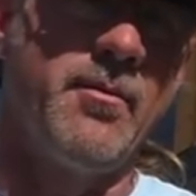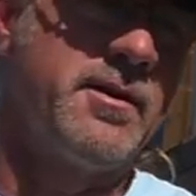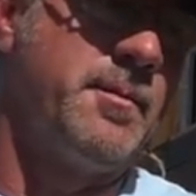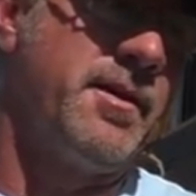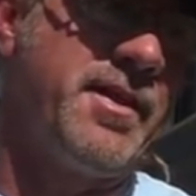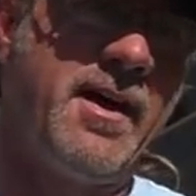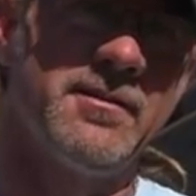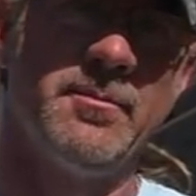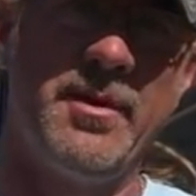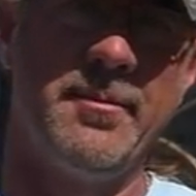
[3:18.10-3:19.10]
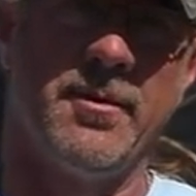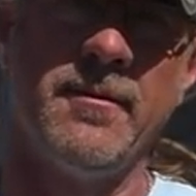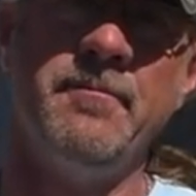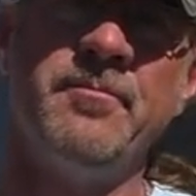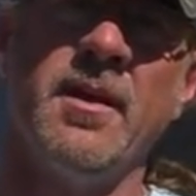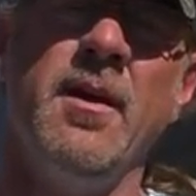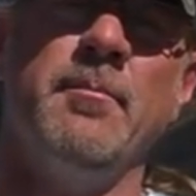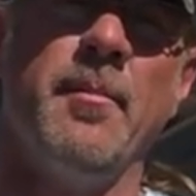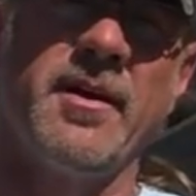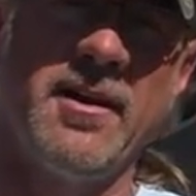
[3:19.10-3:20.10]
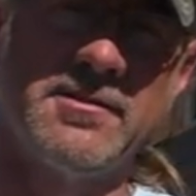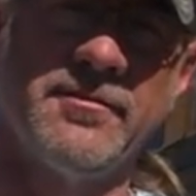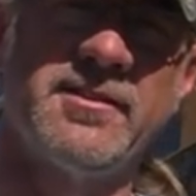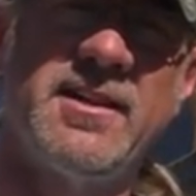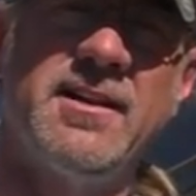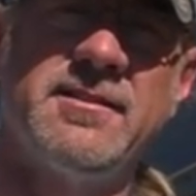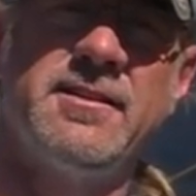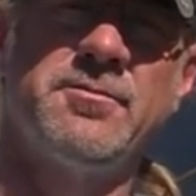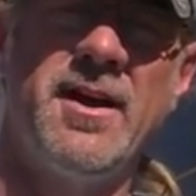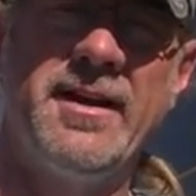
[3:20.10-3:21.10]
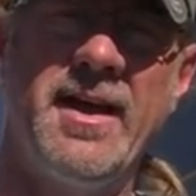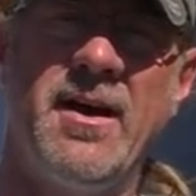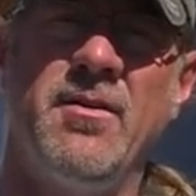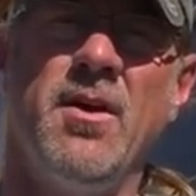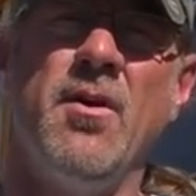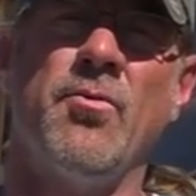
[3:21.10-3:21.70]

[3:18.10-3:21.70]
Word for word: I wanted it to be a thousand people. But because of the size it is right now,